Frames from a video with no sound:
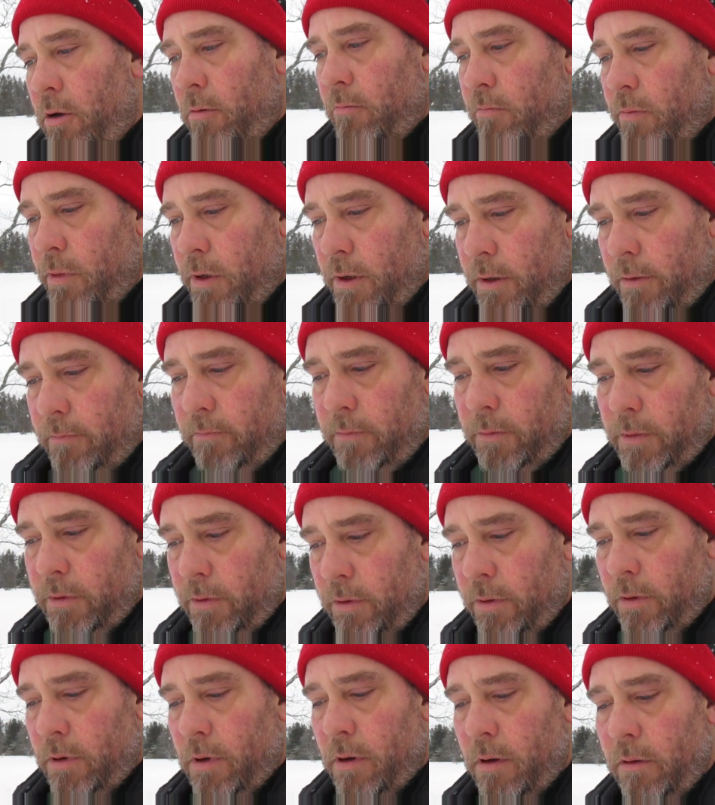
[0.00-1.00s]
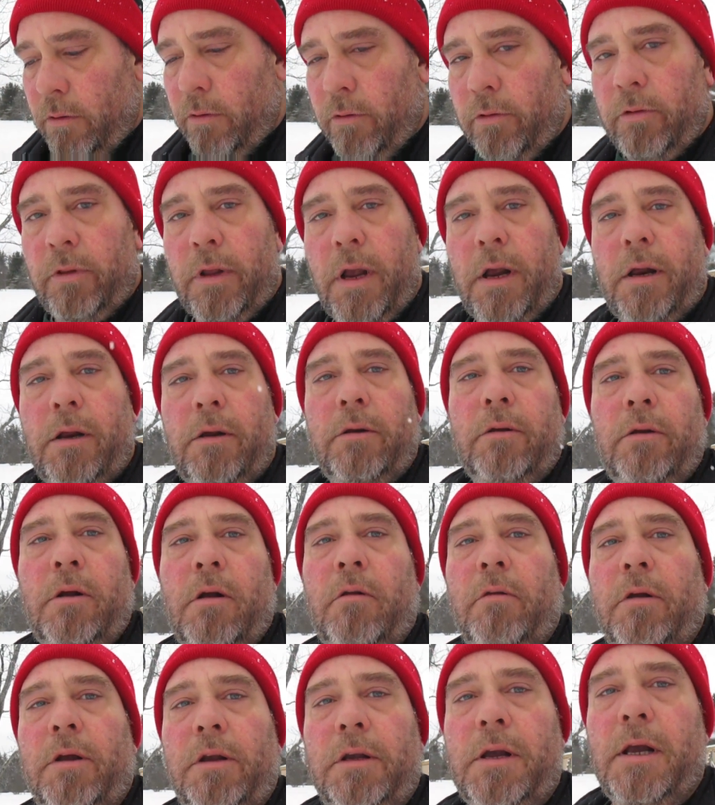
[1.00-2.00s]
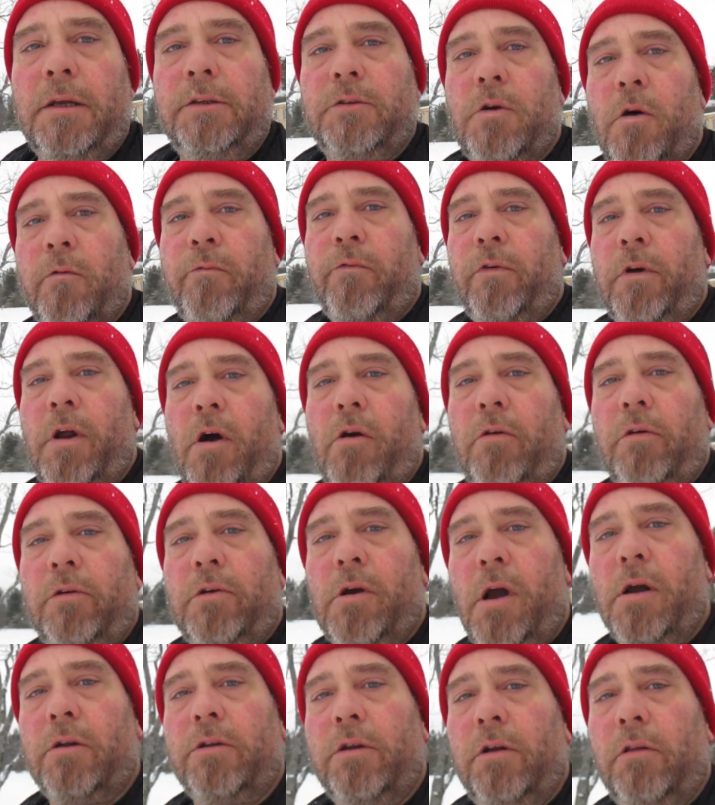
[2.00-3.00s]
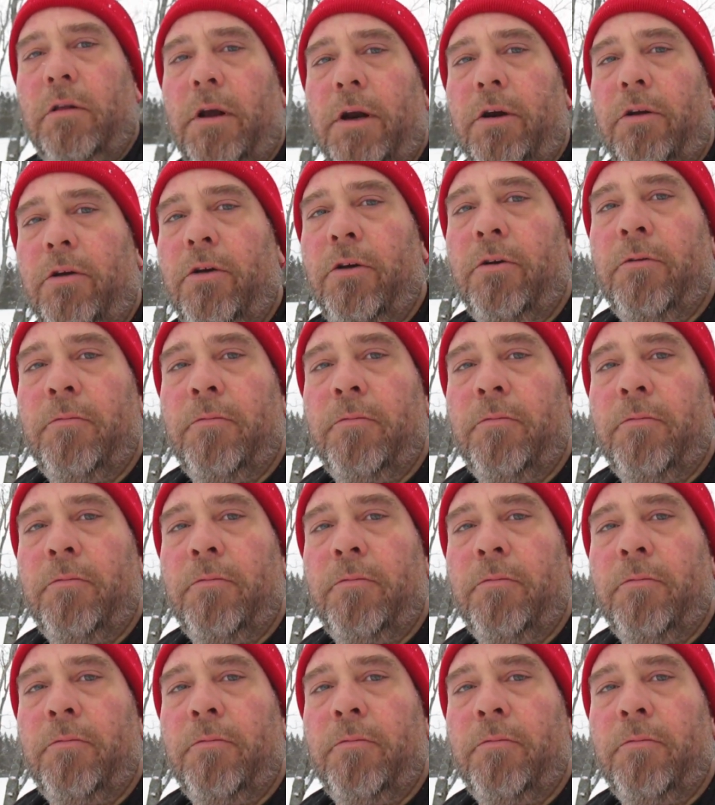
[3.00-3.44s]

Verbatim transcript: But other than that, I'll let you guys go for now and talk to you later.